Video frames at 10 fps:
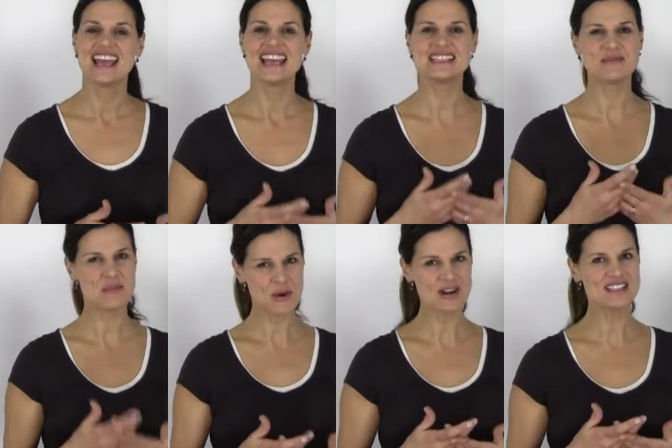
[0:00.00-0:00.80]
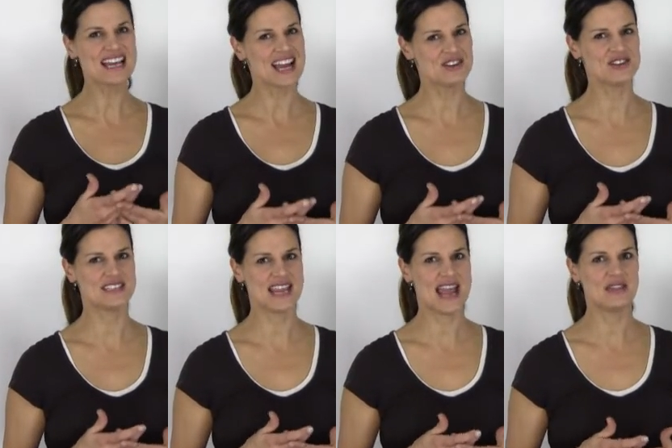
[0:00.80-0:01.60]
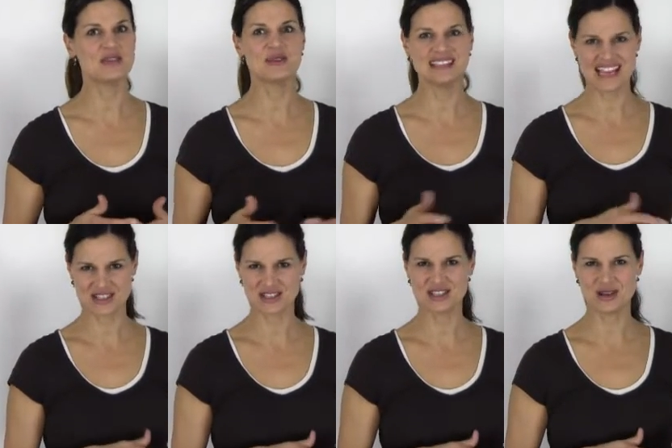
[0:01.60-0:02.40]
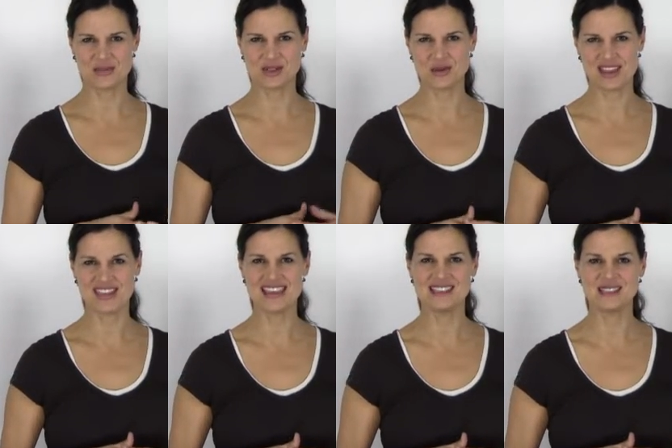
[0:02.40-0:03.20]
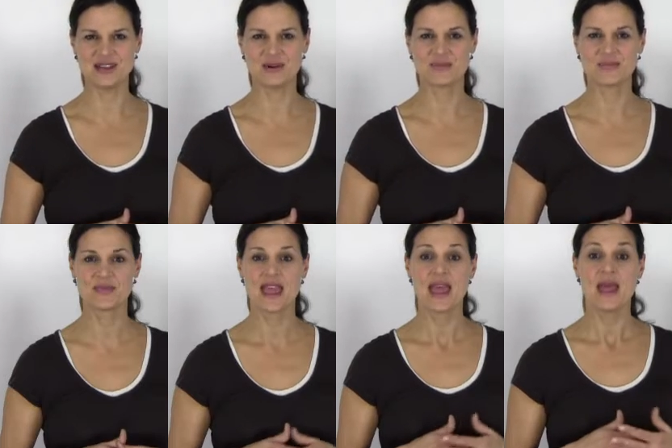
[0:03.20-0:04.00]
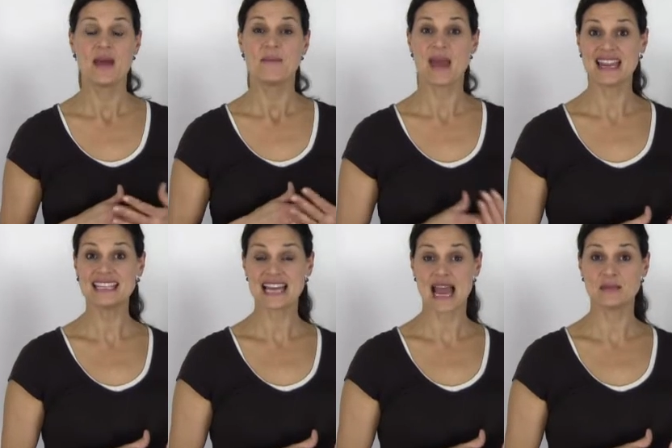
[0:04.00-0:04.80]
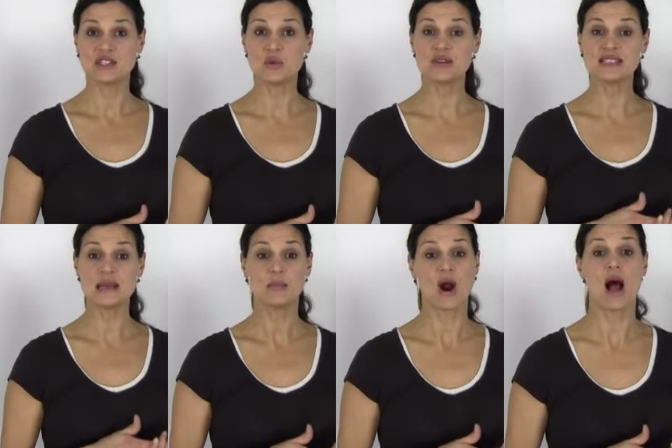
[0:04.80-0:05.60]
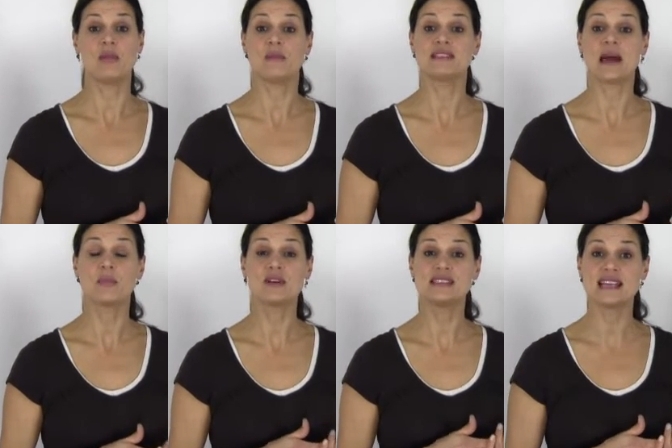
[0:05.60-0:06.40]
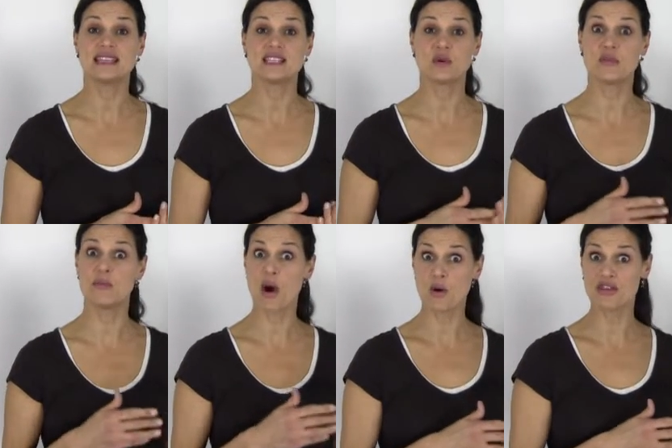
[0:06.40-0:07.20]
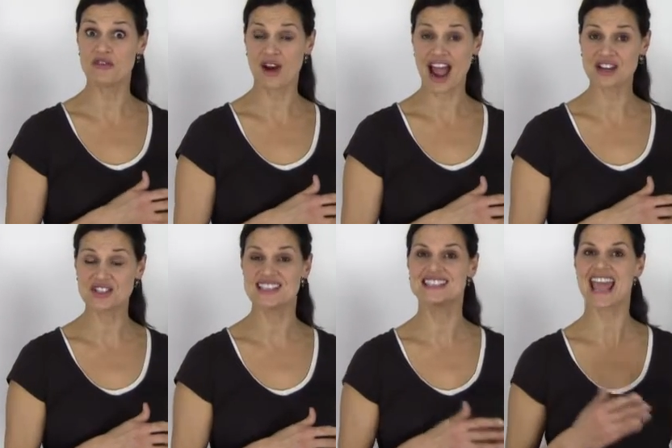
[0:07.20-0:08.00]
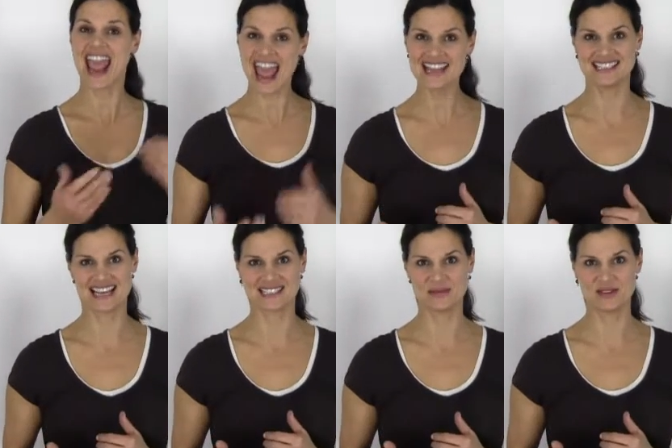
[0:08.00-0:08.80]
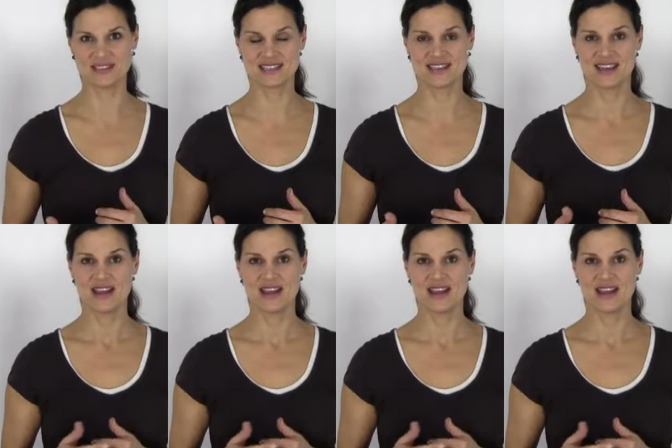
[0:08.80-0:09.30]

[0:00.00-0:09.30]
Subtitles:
It's important to understand the relationship between these two. Many times you will see problems that present us with both fractions and decimals.